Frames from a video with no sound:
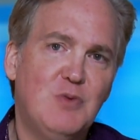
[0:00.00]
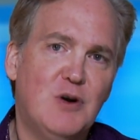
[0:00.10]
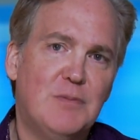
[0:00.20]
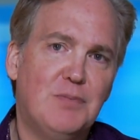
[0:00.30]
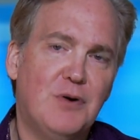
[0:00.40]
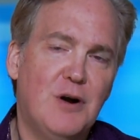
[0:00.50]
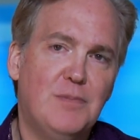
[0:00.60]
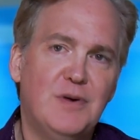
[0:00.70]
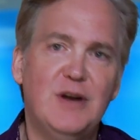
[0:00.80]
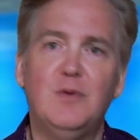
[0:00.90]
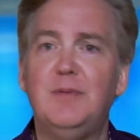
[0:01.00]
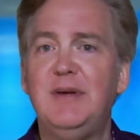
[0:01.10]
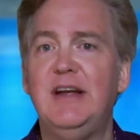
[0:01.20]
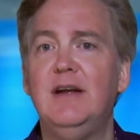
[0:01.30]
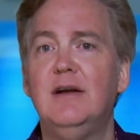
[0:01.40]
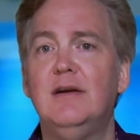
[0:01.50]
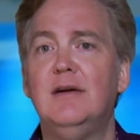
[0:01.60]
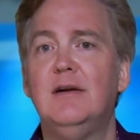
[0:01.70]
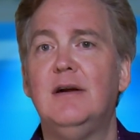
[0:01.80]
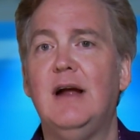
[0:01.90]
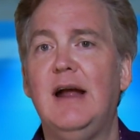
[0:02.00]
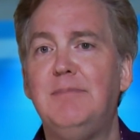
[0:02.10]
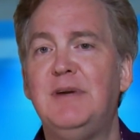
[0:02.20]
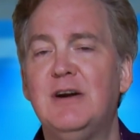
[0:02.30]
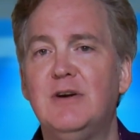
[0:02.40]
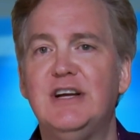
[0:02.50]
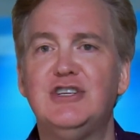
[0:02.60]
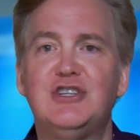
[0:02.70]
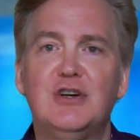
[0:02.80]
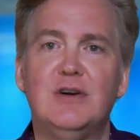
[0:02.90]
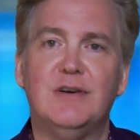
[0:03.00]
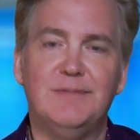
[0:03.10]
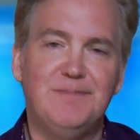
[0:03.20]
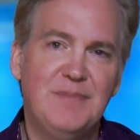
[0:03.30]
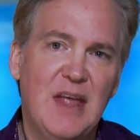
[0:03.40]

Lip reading: more appropriate would be a period certain.